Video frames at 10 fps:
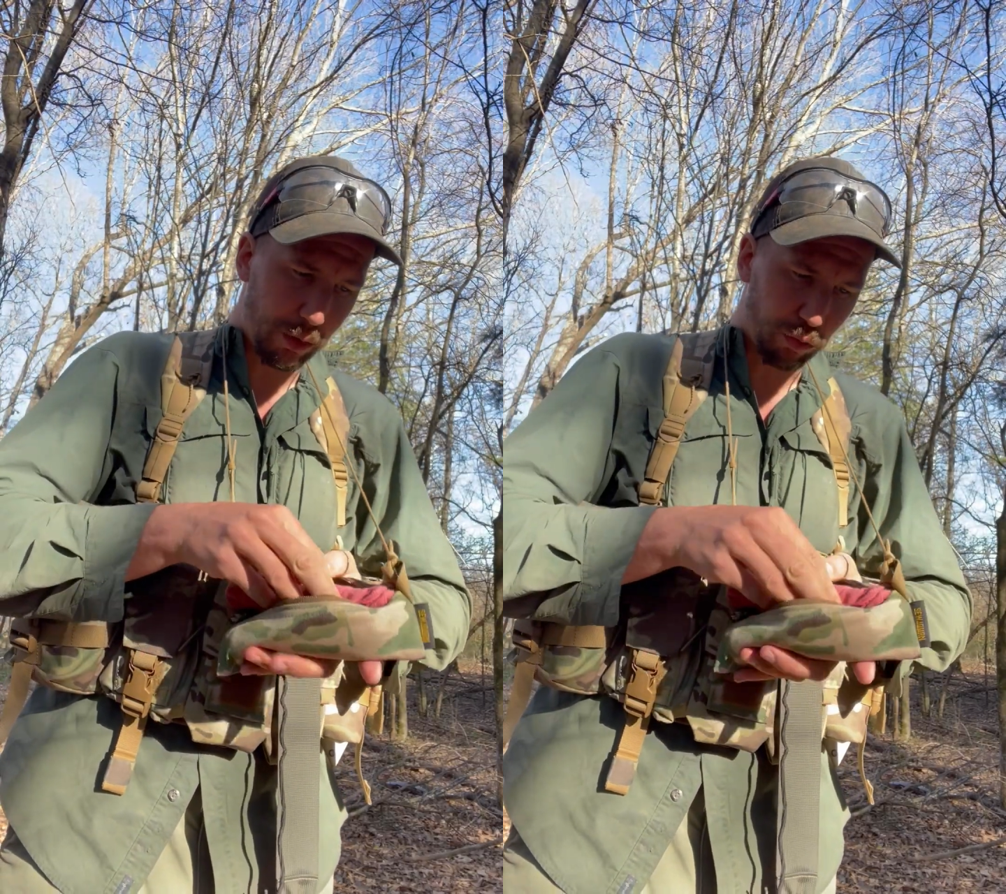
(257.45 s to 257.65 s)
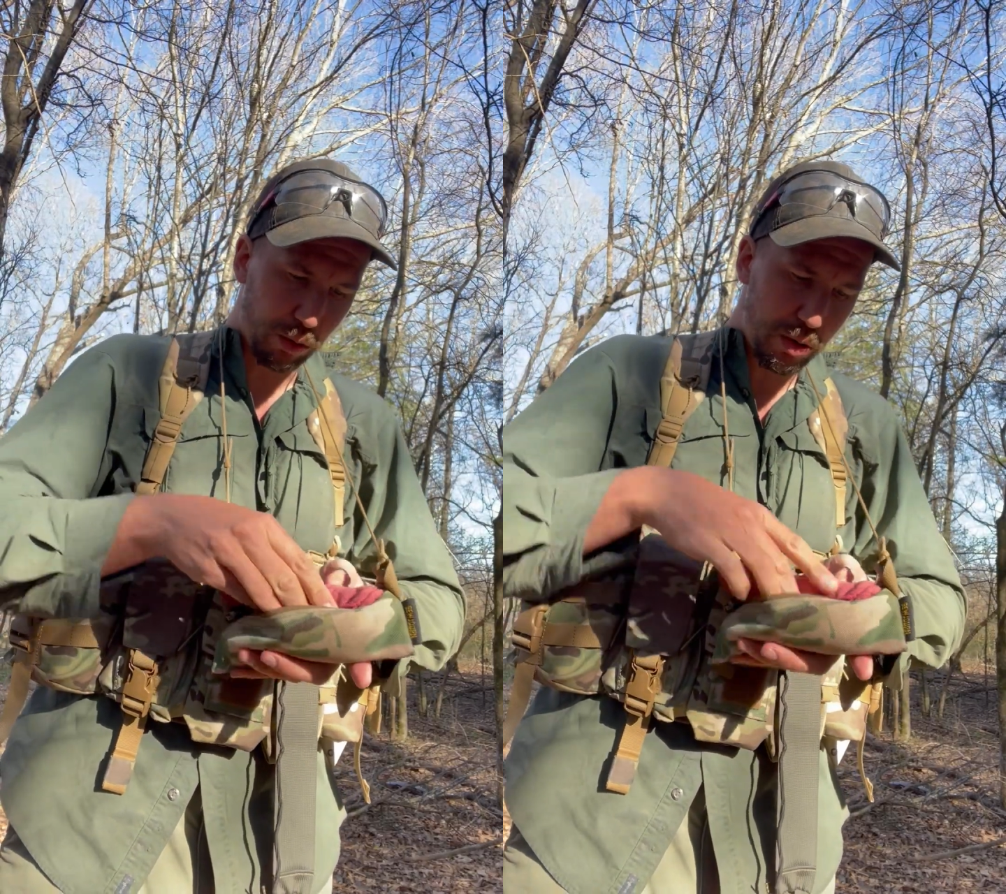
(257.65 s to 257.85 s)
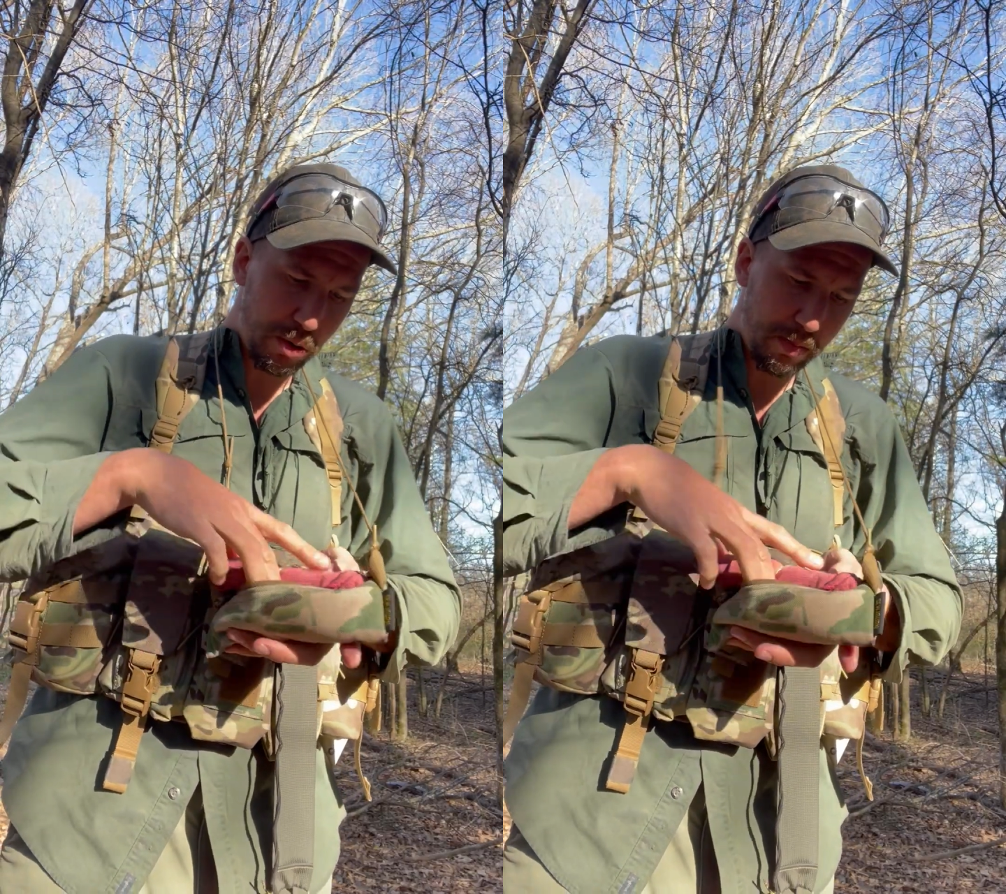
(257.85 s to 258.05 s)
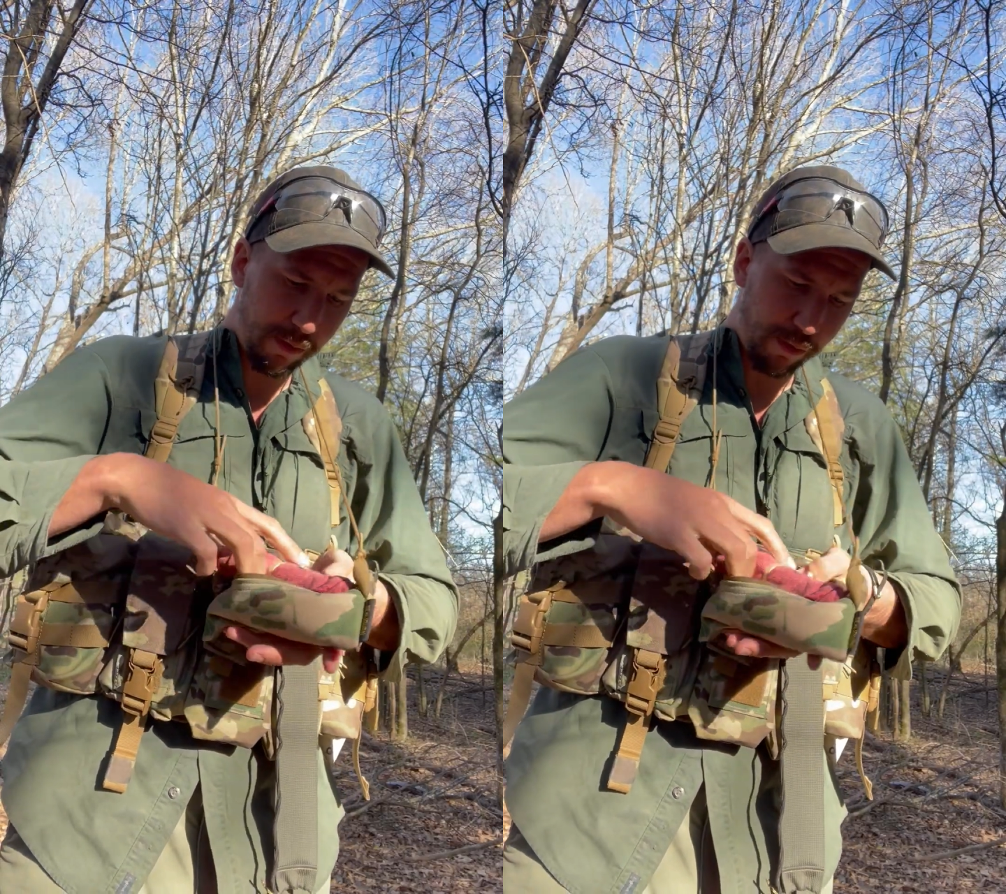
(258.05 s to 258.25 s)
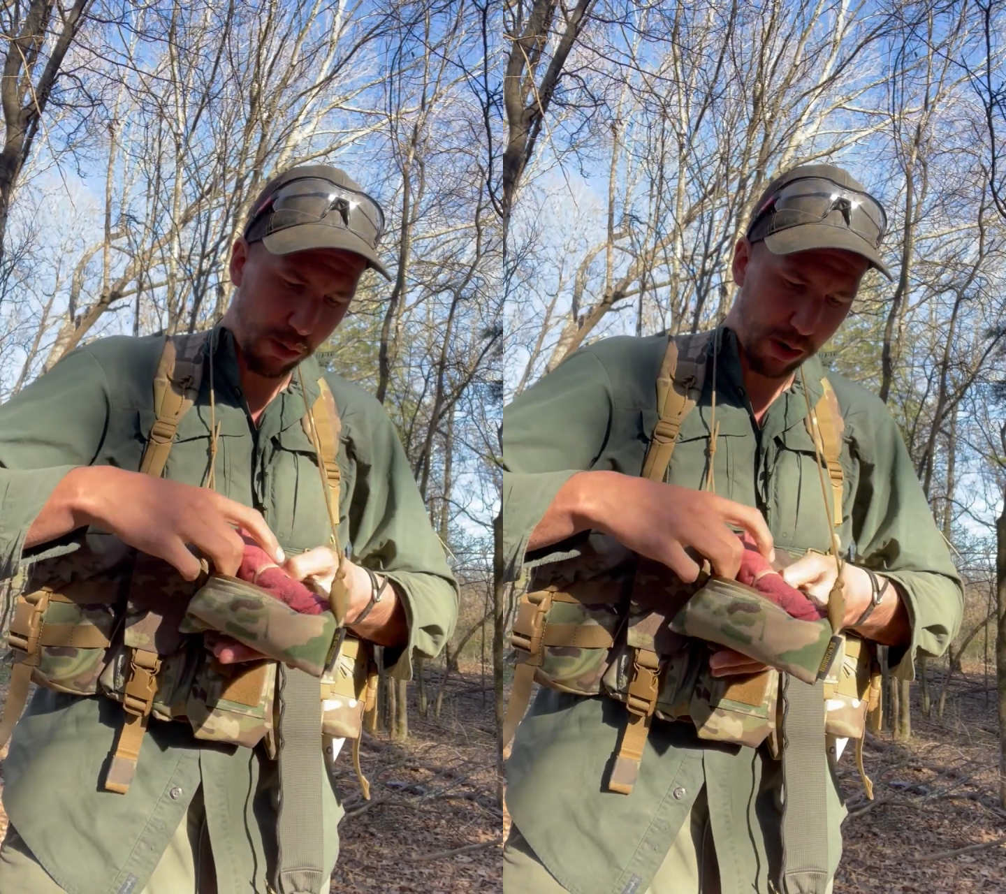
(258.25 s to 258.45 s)
room
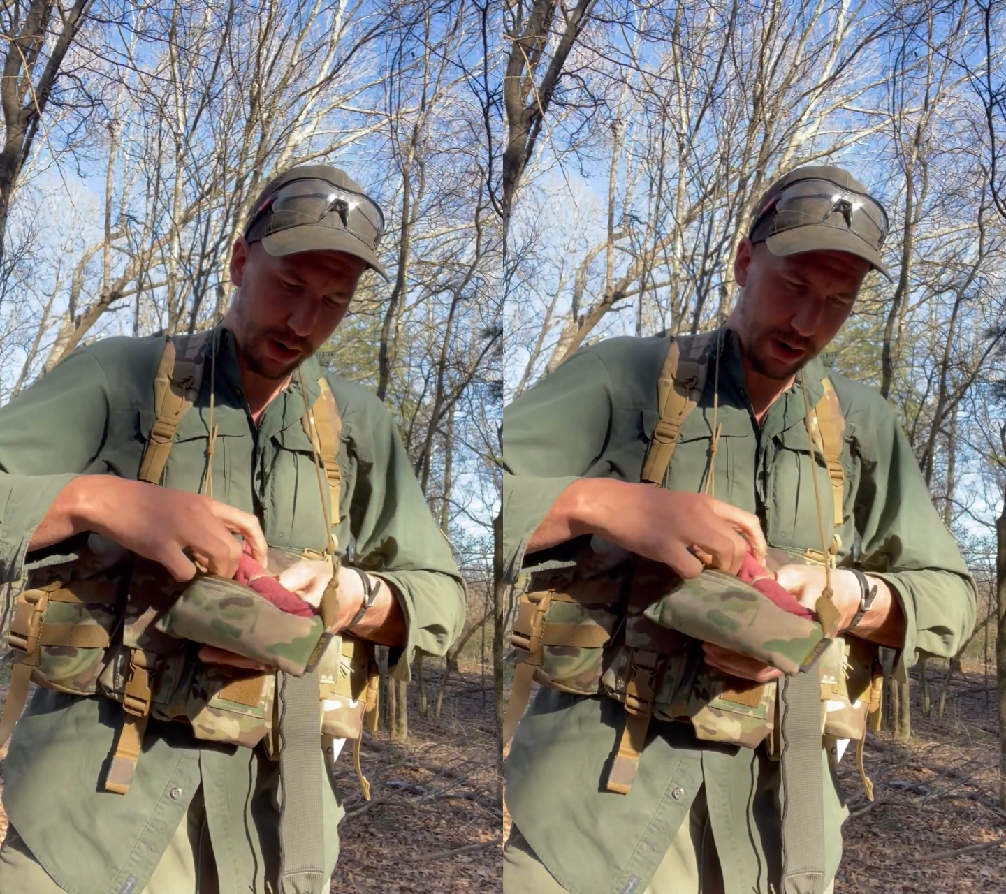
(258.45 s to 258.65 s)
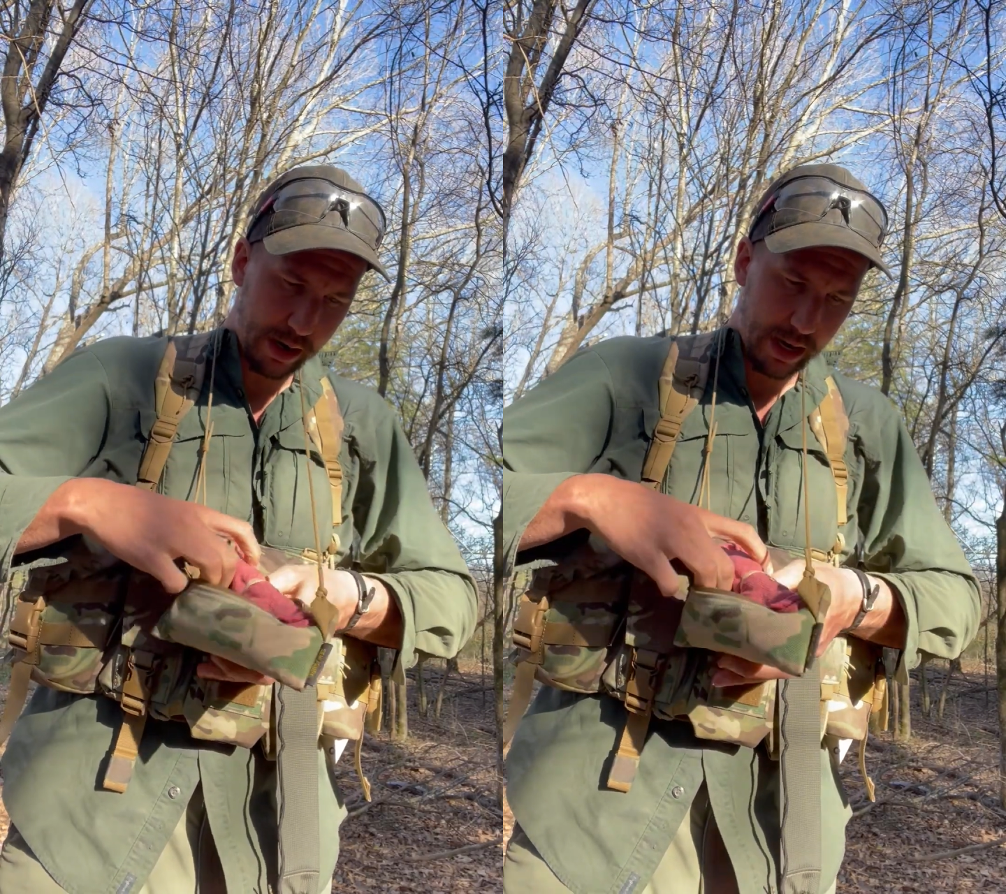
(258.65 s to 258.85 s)
for